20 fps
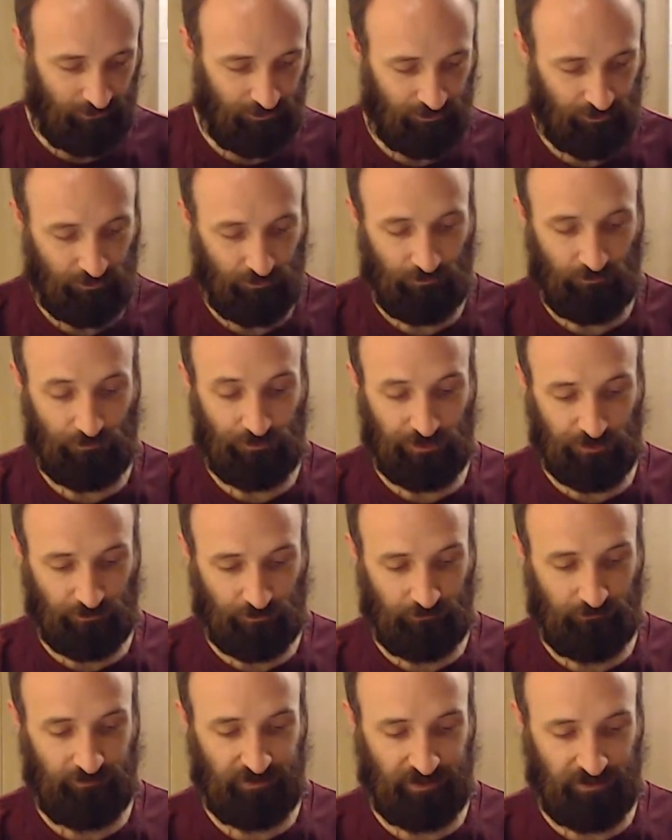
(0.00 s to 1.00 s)
So
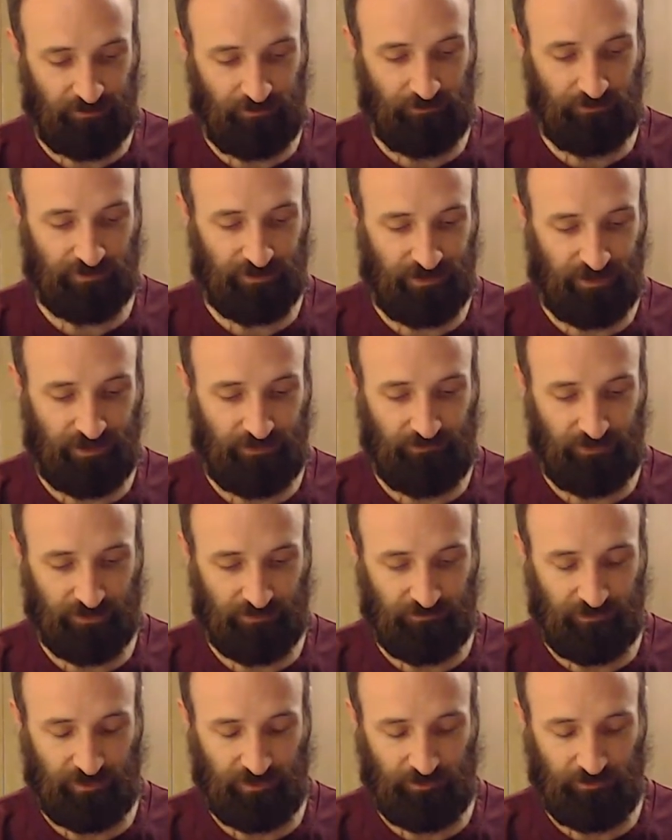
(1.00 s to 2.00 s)
general value is the obvious
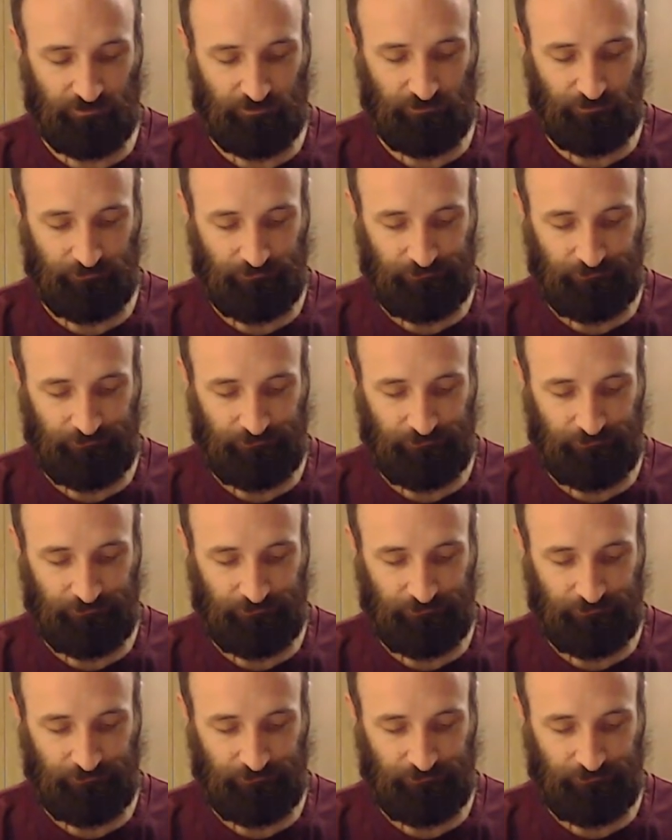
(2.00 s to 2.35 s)
value.